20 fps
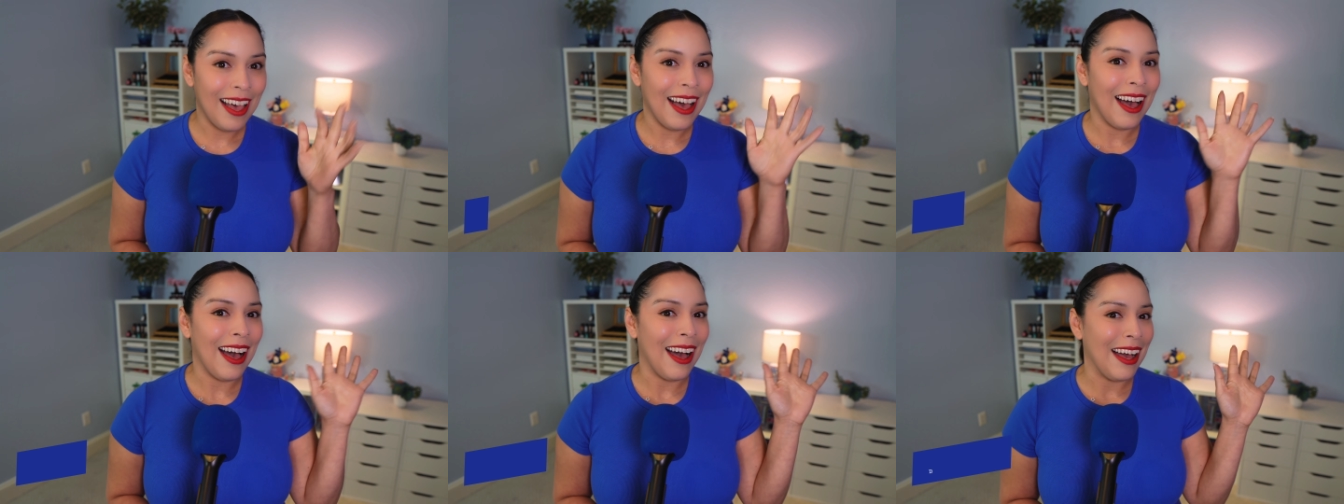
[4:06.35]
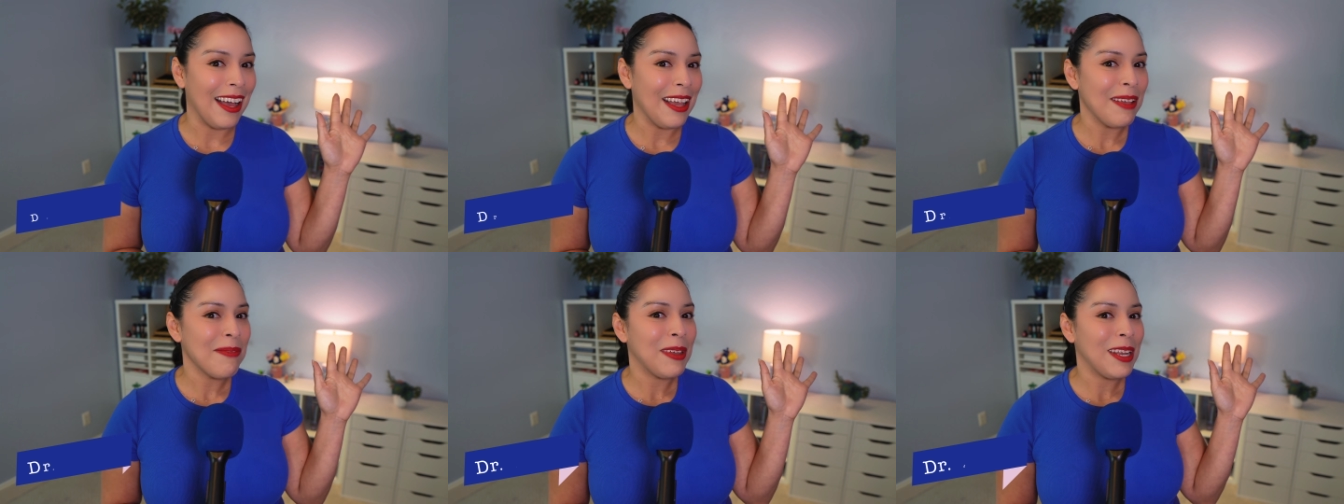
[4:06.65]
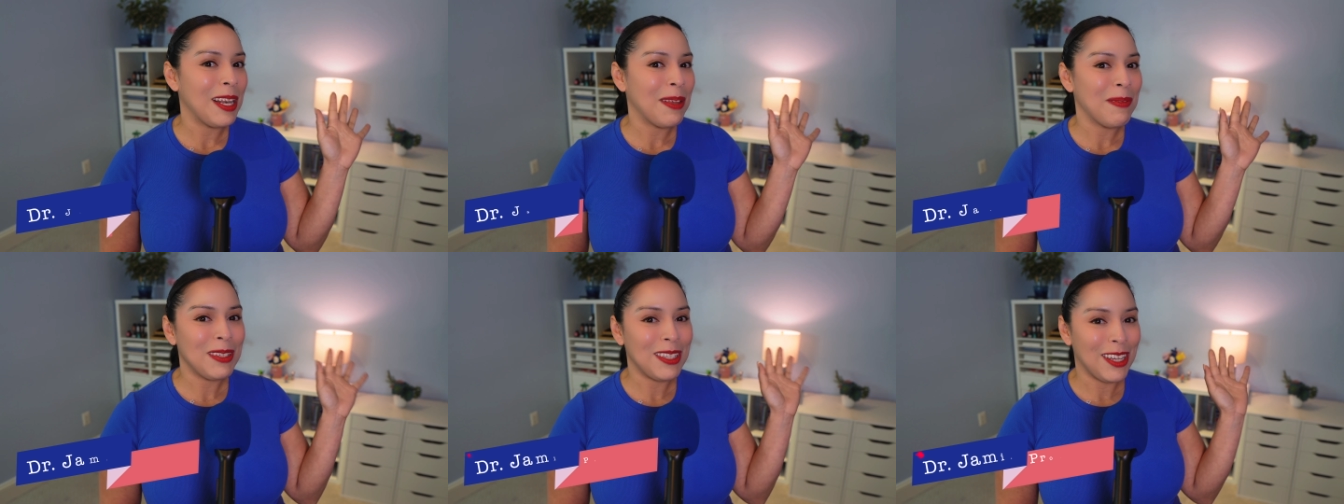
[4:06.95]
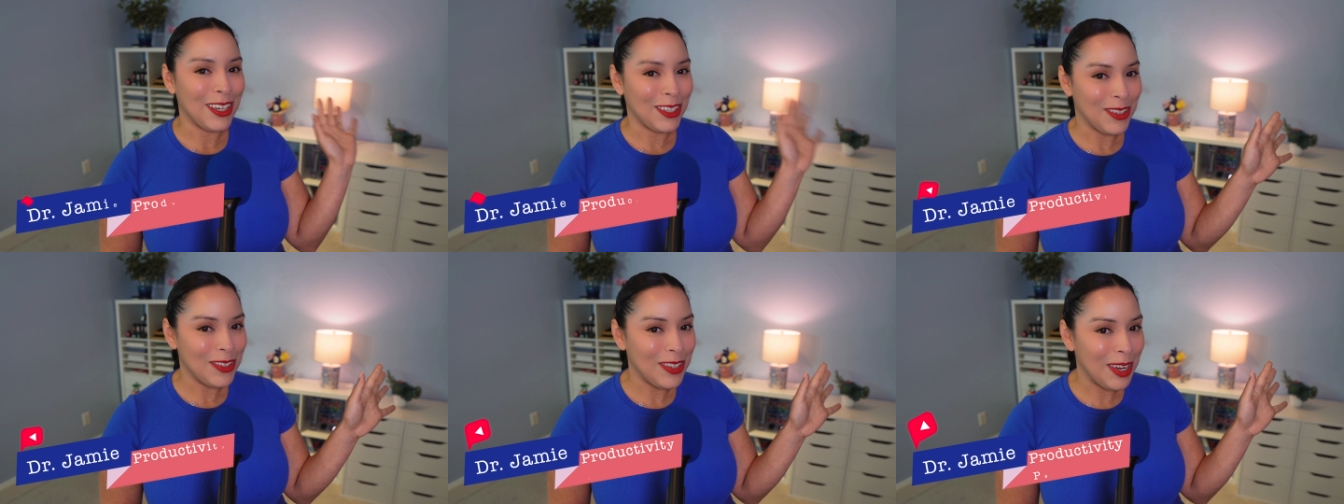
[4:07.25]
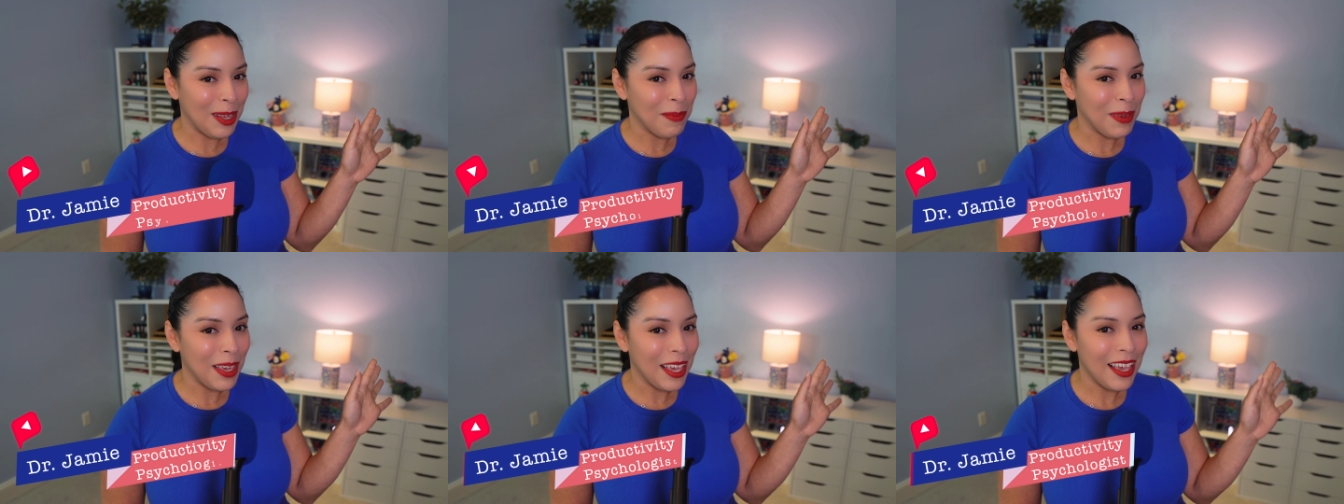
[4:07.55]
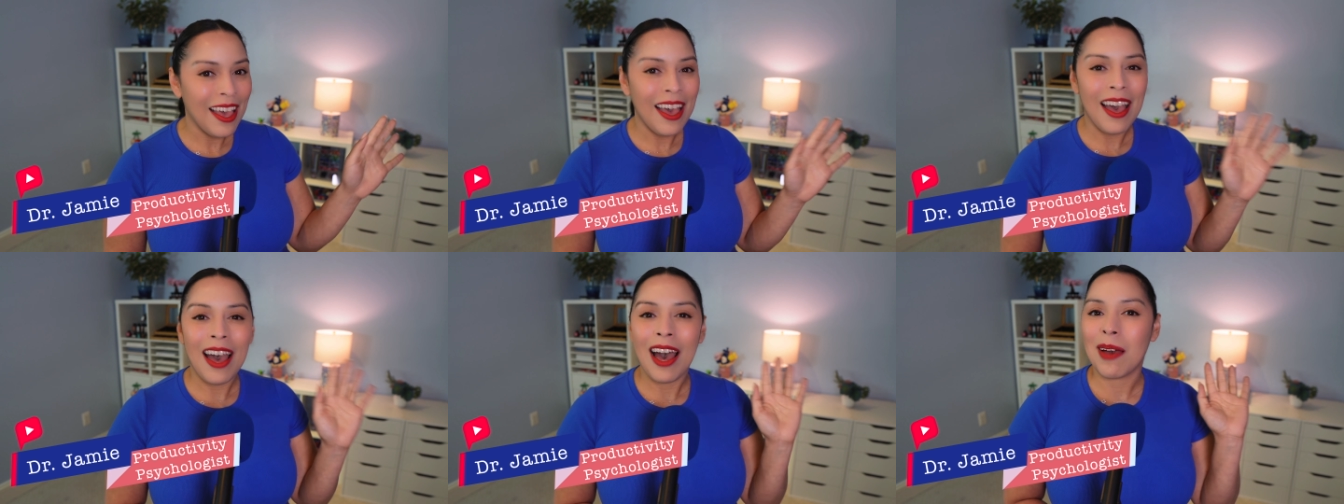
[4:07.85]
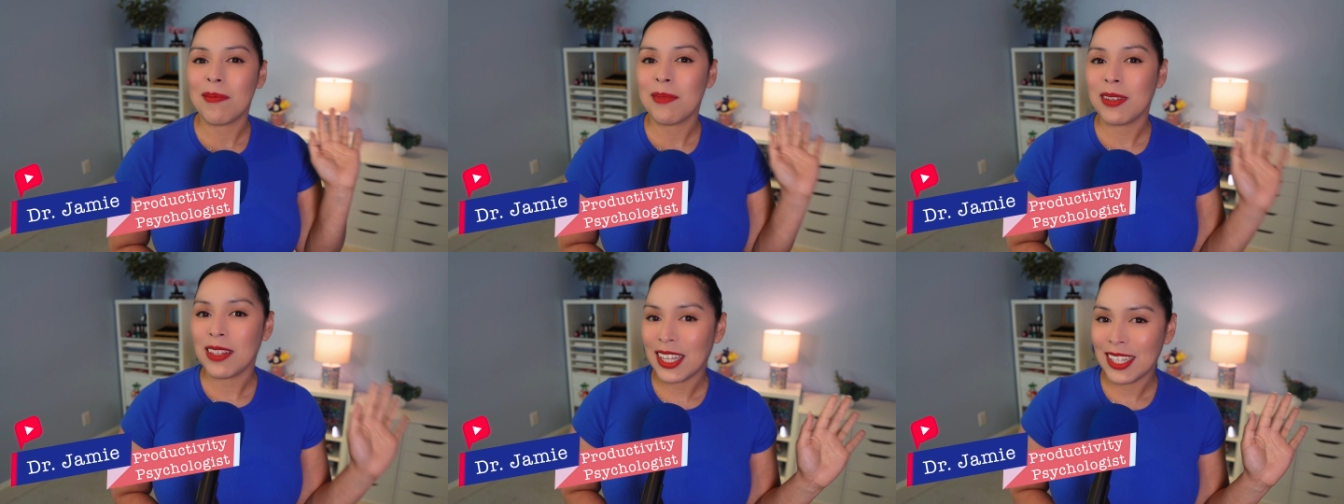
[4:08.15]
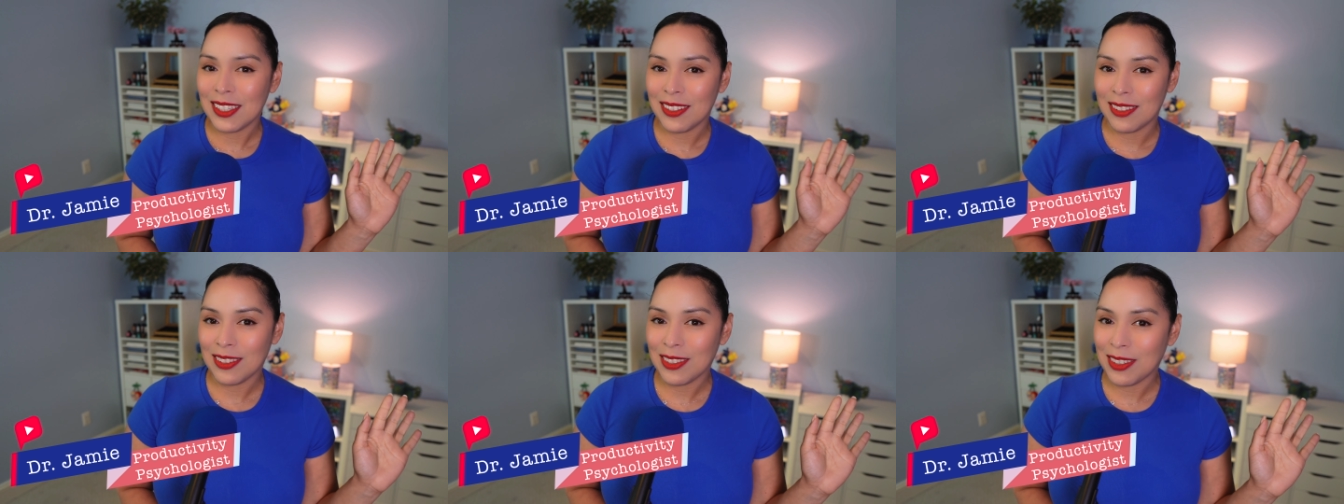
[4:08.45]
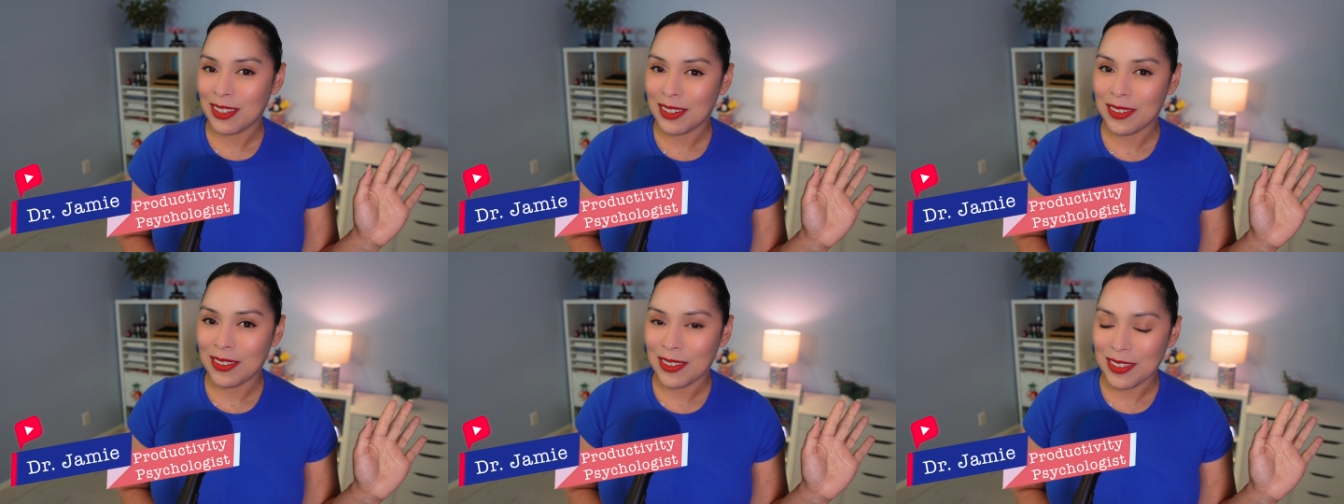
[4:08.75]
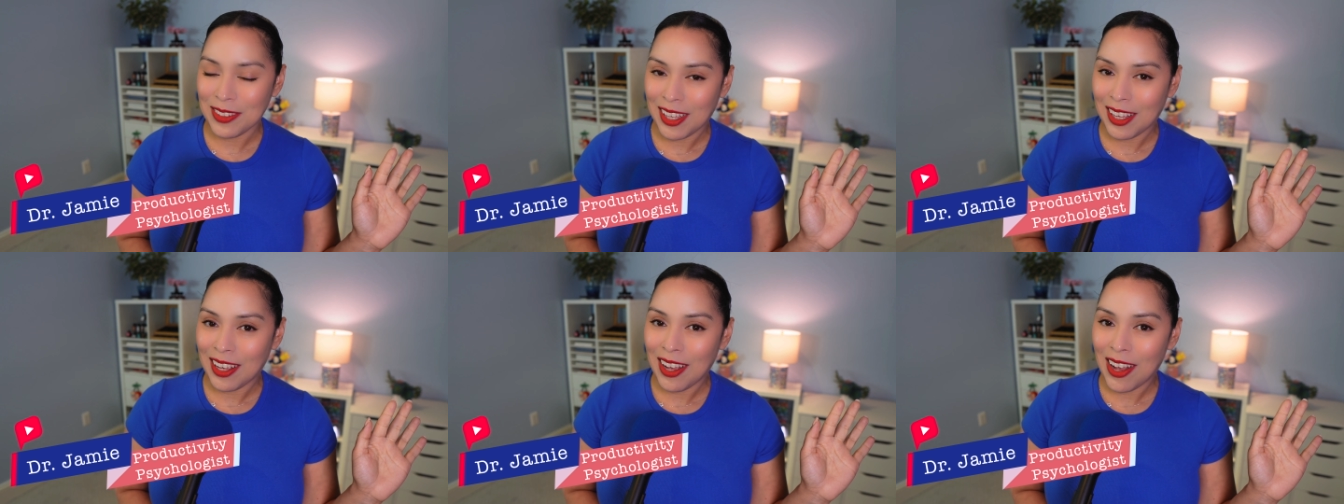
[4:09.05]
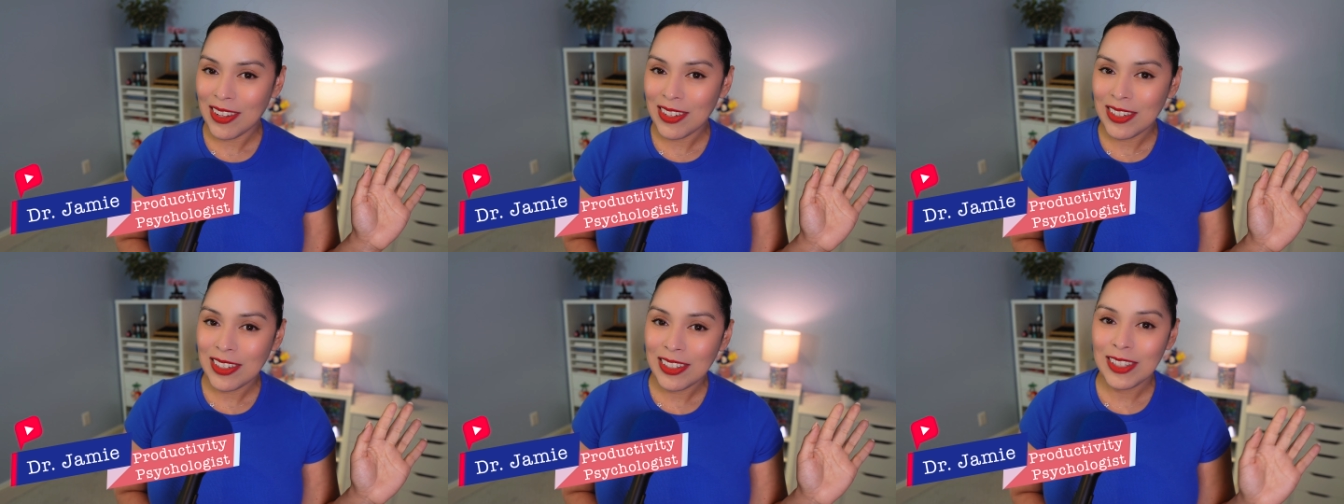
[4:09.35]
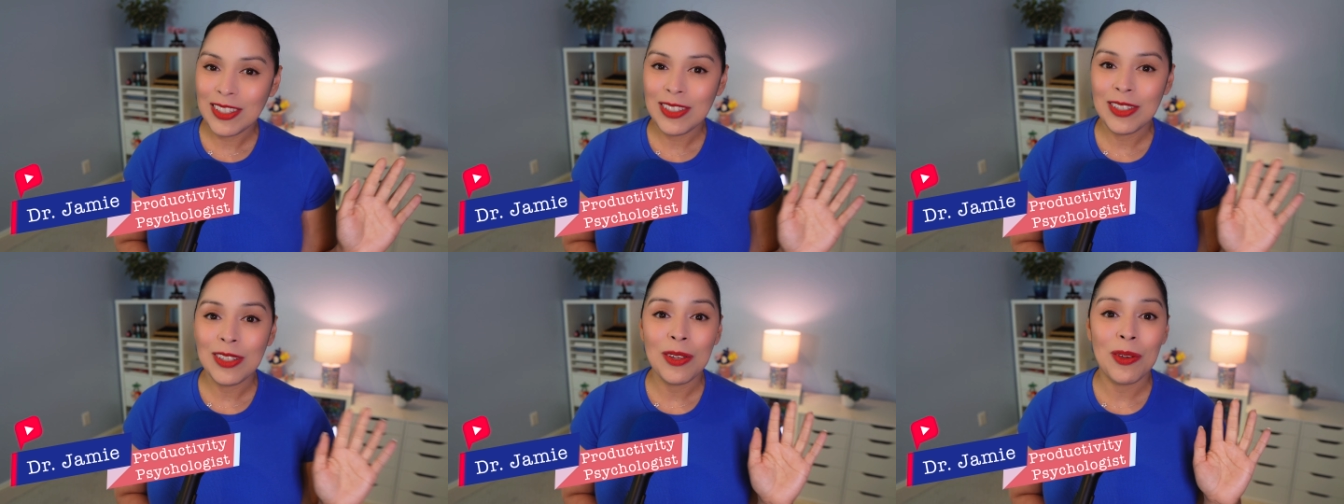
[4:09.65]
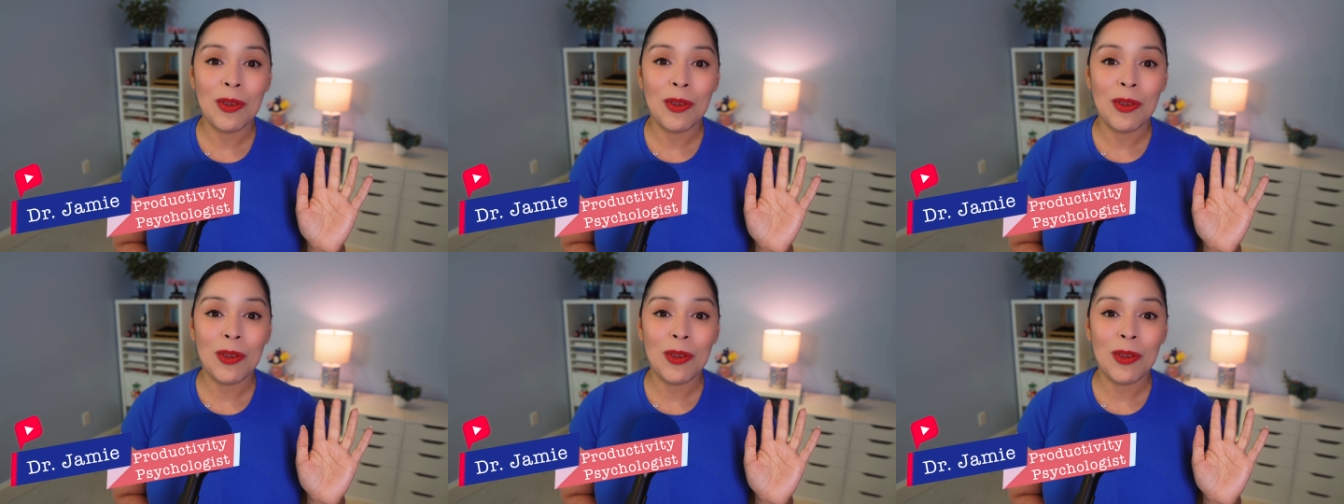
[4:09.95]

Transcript: Hi, my name is Dr. Jamie. I'm a licensed clinical psychologist